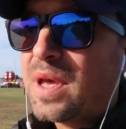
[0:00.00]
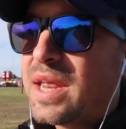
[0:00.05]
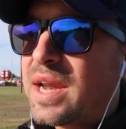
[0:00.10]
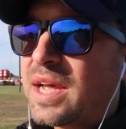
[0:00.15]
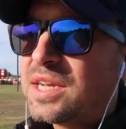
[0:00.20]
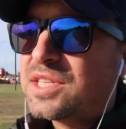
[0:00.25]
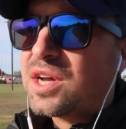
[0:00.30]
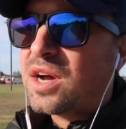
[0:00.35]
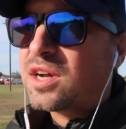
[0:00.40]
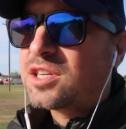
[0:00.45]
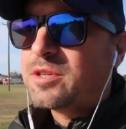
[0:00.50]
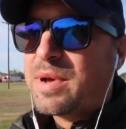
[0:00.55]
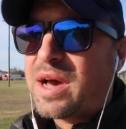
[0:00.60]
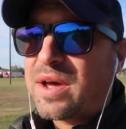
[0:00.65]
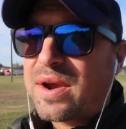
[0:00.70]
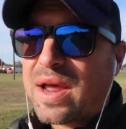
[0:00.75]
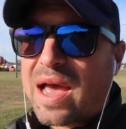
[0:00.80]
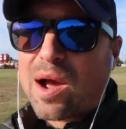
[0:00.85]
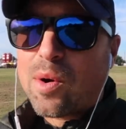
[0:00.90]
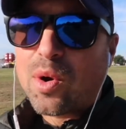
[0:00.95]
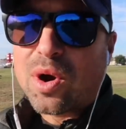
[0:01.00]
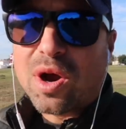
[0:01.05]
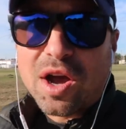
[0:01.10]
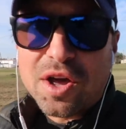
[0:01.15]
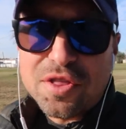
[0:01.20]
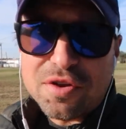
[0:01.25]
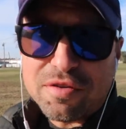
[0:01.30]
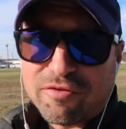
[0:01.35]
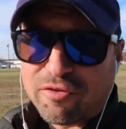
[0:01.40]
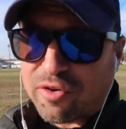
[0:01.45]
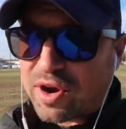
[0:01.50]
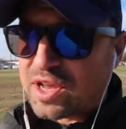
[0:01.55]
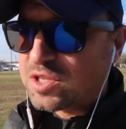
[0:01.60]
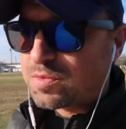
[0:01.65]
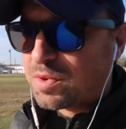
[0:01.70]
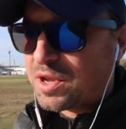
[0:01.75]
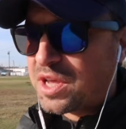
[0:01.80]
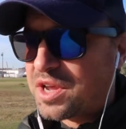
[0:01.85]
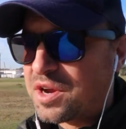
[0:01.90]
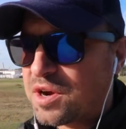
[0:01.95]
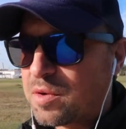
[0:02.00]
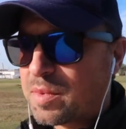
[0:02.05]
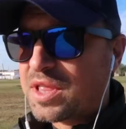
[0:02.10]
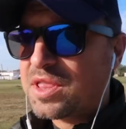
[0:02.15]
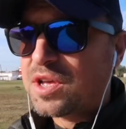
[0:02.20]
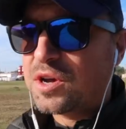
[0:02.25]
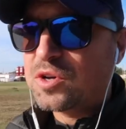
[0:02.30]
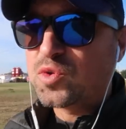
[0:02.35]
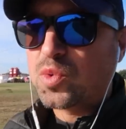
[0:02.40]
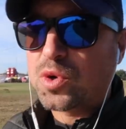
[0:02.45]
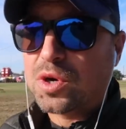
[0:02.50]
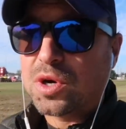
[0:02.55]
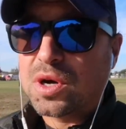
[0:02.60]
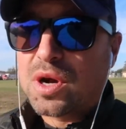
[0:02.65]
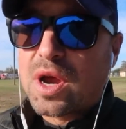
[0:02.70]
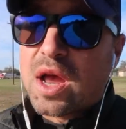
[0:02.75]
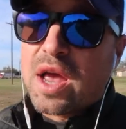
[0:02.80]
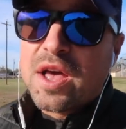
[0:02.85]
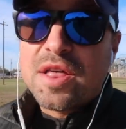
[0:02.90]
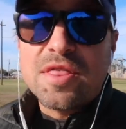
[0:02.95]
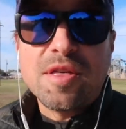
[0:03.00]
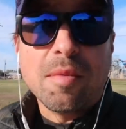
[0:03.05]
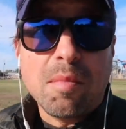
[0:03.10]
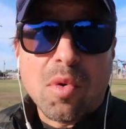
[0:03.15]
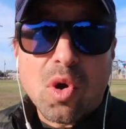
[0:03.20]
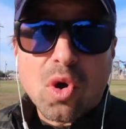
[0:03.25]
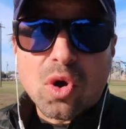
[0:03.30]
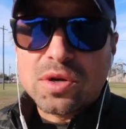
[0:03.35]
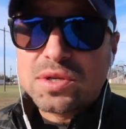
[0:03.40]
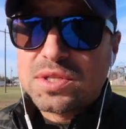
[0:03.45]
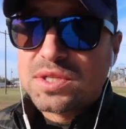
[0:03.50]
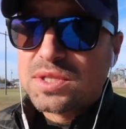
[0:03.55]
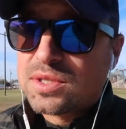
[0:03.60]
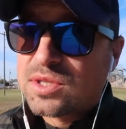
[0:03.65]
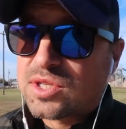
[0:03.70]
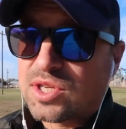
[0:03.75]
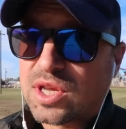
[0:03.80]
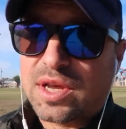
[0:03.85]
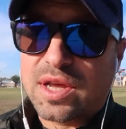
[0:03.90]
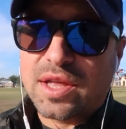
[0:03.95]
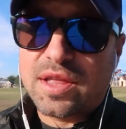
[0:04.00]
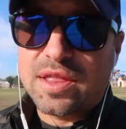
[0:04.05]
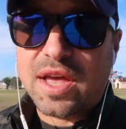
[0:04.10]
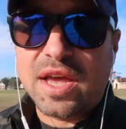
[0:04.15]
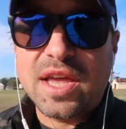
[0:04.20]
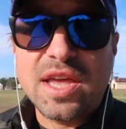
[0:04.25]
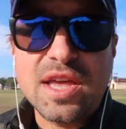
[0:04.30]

And I talked about our other friends being here, but those were the Mortons, the